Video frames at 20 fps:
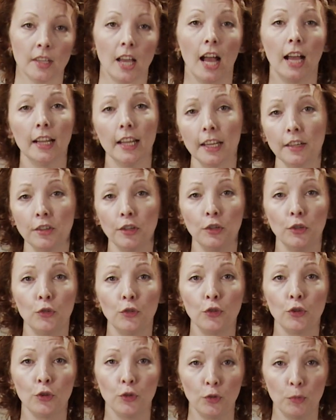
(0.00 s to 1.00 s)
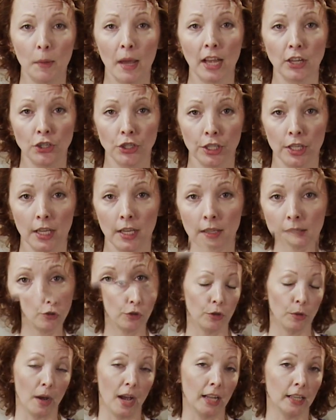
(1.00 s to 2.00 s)
I like to use 2
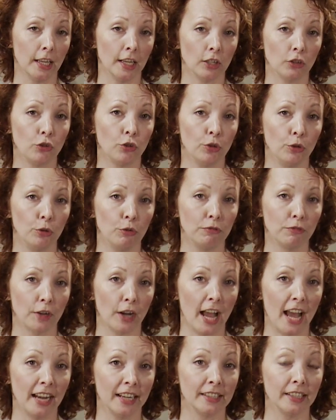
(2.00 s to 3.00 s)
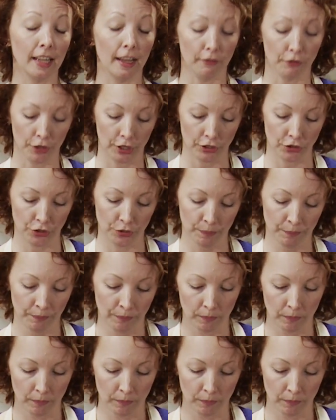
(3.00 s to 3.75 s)
spatulas. I like 2 for added leverage.